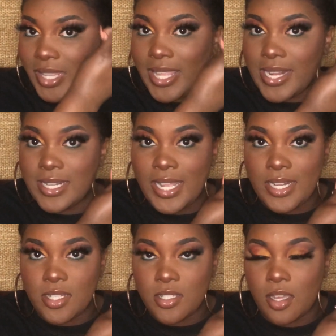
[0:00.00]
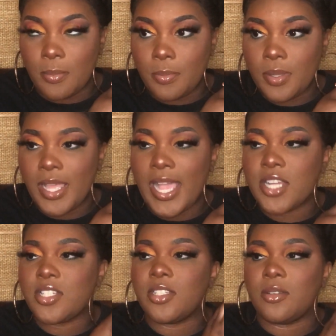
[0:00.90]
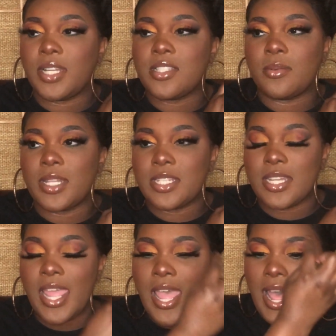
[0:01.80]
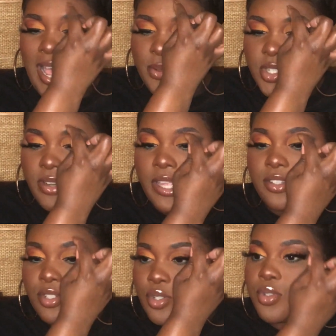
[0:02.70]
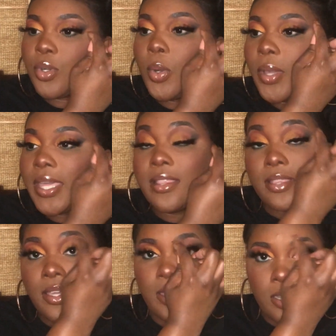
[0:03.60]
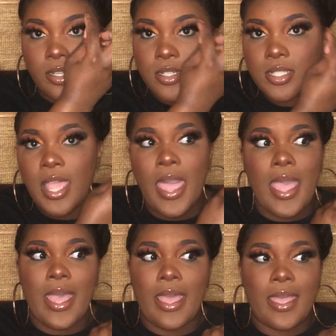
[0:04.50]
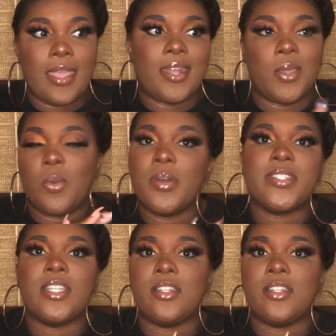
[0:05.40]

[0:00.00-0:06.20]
lined it at the top. Actually, no, that's not what I did. I was trying to stroke in the hairs and it wasn't